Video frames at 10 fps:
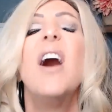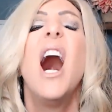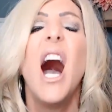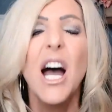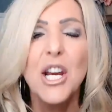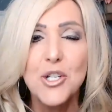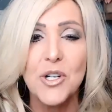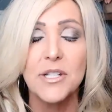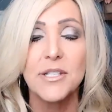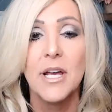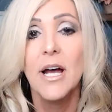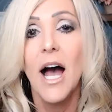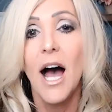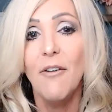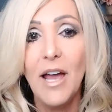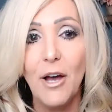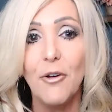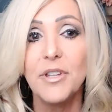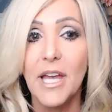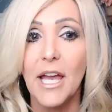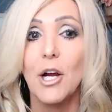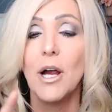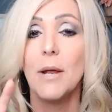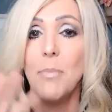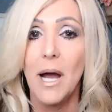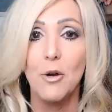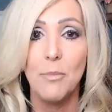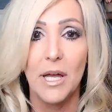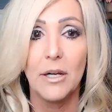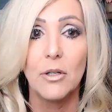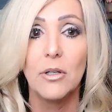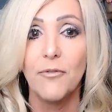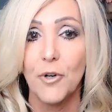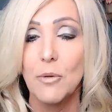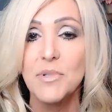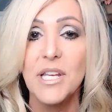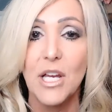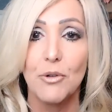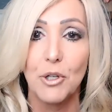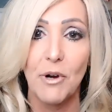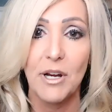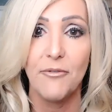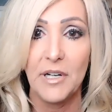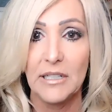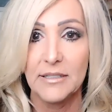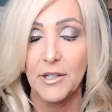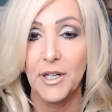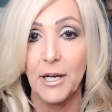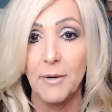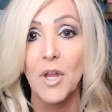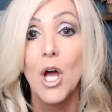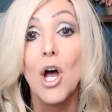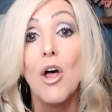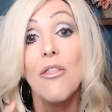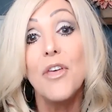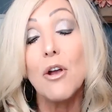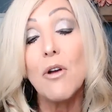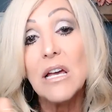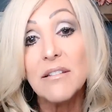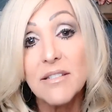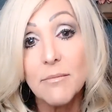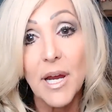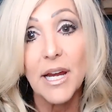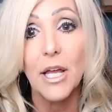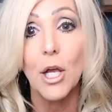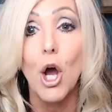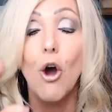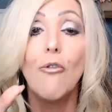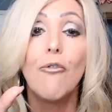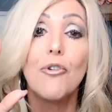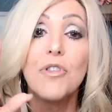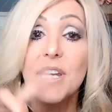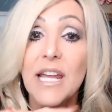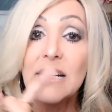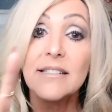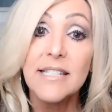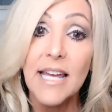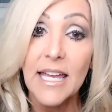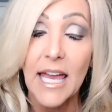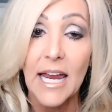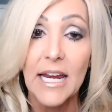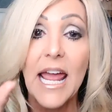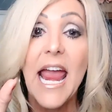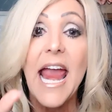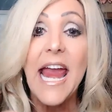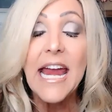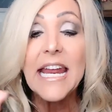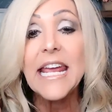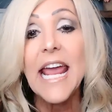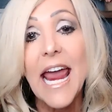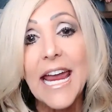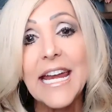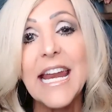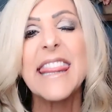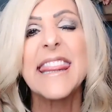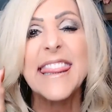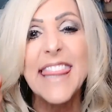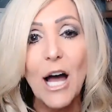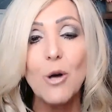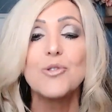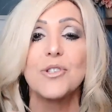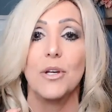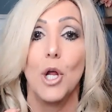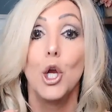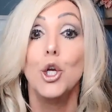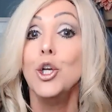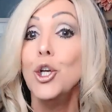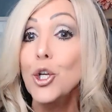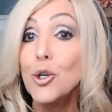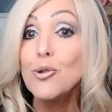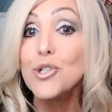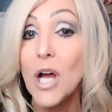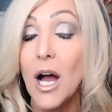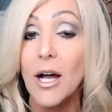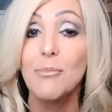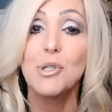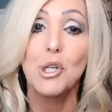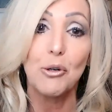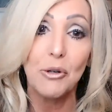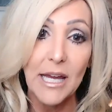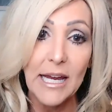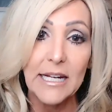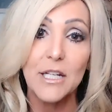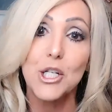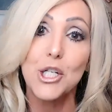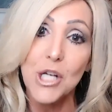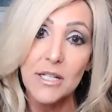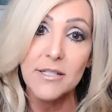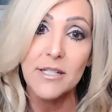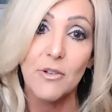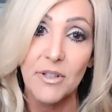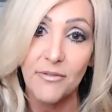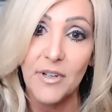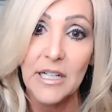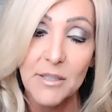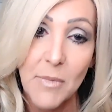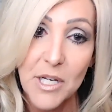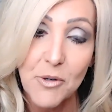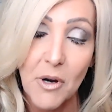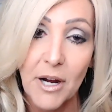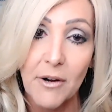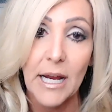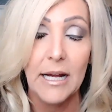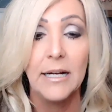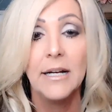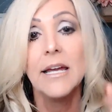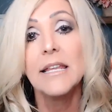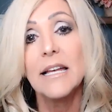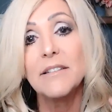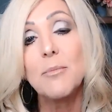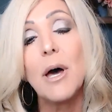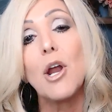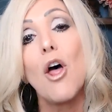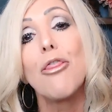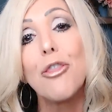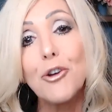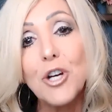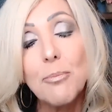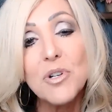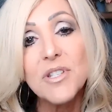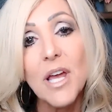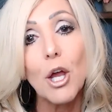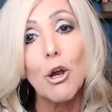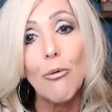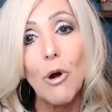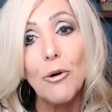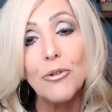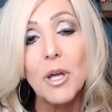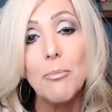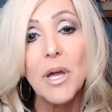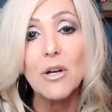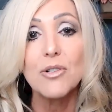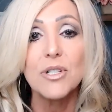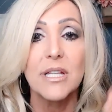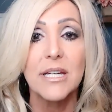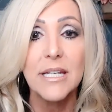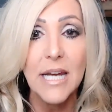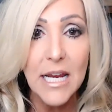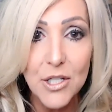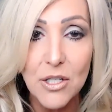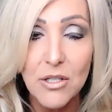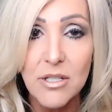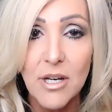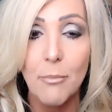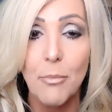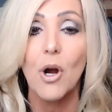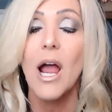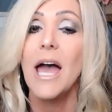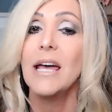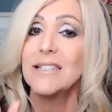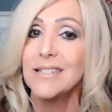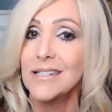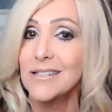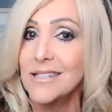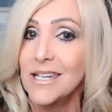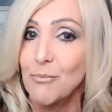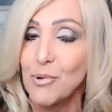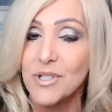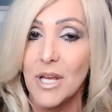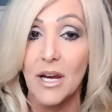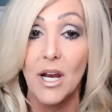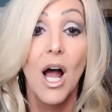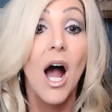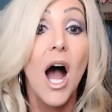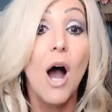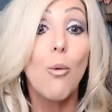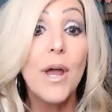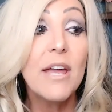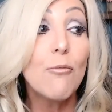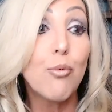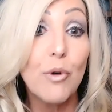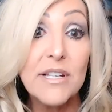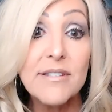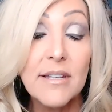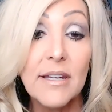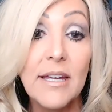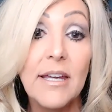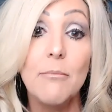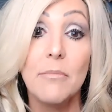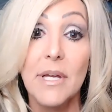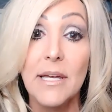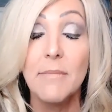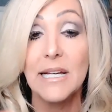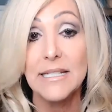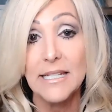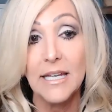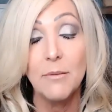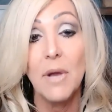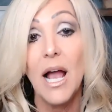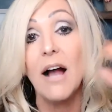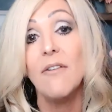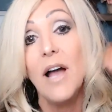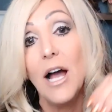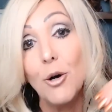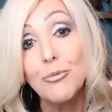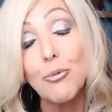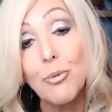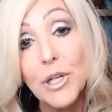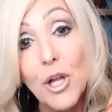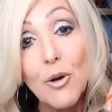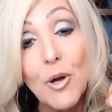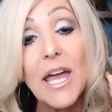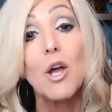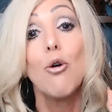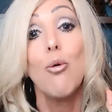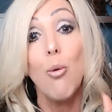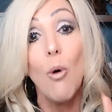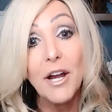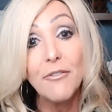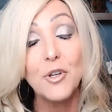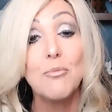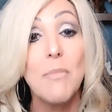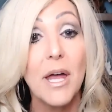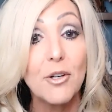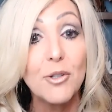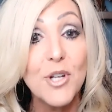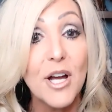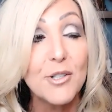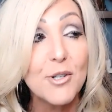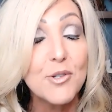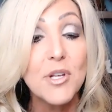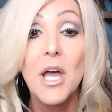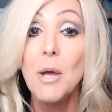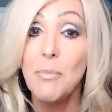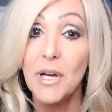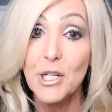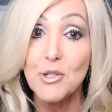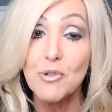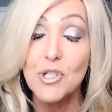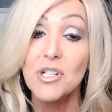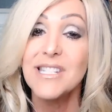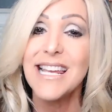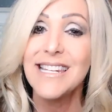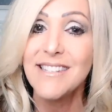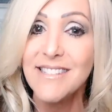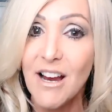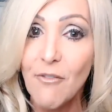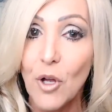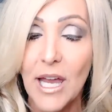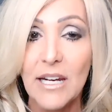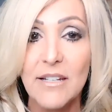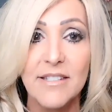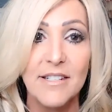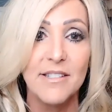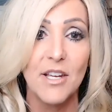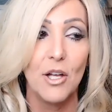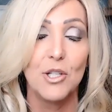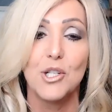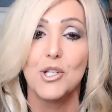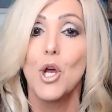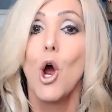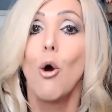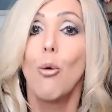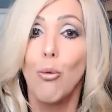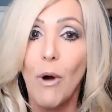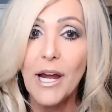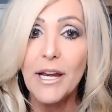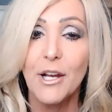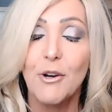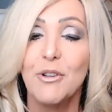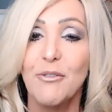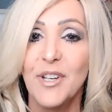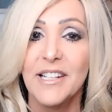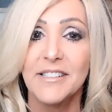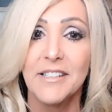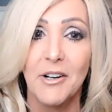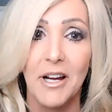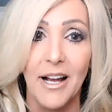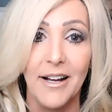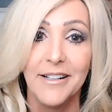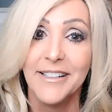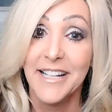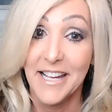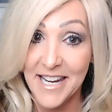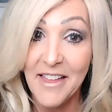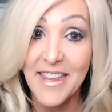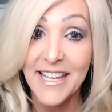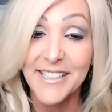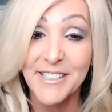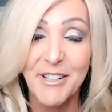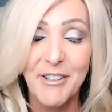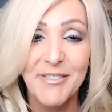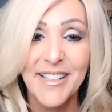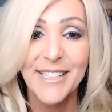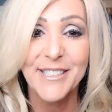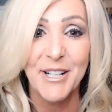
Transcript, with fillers: hundreds of healthcare and biomedical firms here in the greater Phoenix area. They're estimating over the next decade, eighty-eight thousand new jobs created just here in the Phoenix metro area. That's about a thirty percent growth compared to the nation's number at sixteen percent. We recently, me and my team, have helped relocate quite a few medical doctors, pediatricians, and several anesthesiologists right here in the Phoenix area. Now they get to call Phoenix